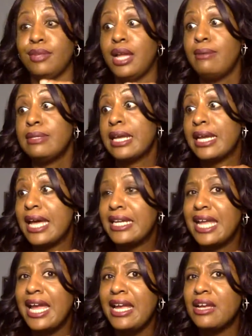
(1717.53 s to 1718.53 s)
I was like, God
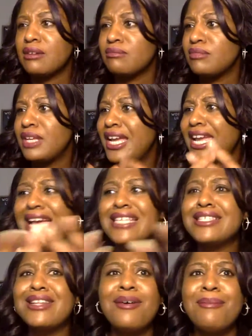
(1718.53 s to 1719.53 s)
damn, he
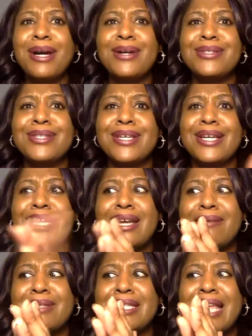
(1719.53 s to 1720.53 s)
has no mercy. And I
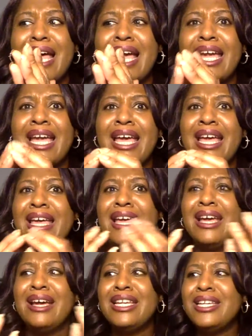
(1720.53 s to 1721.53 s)
was like,
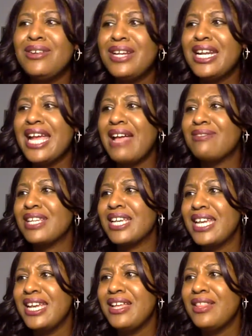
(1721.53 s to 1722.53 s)
you didn't have to
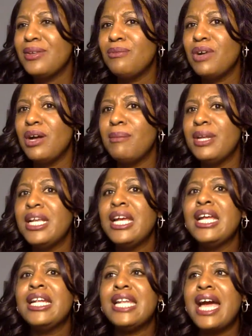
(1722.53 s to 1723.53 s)
kill the woman.
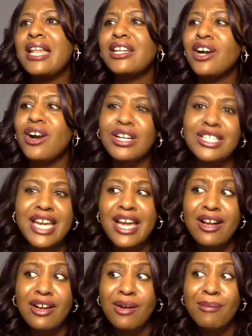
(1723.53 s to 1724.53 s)
Now the
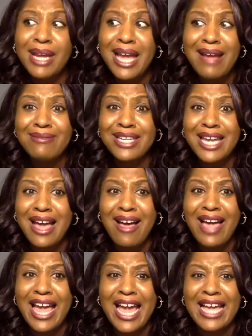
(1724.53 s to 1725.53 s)
cartel gonna be after
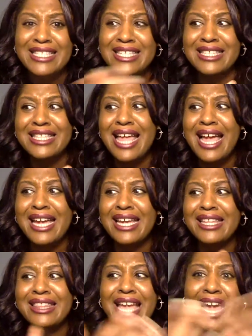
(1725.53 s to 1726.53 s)
y'all asses. Like,
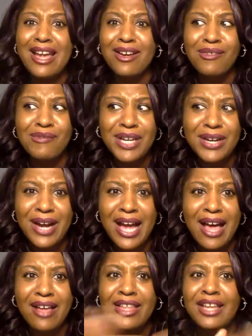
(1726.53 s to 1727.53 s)
they ain't gonna figure
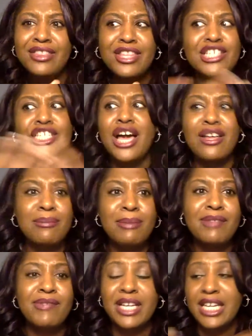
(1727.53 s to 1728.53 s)
out that y'all the
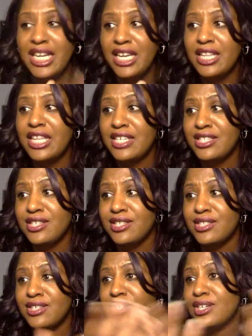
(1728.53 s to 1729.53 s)
motherfucking killed their
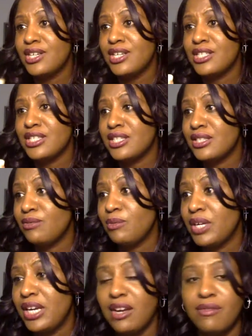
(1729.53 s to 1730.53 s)
sister or cousin,
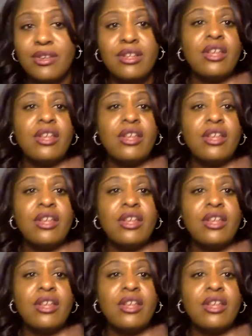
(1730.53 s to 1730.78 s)
whatever.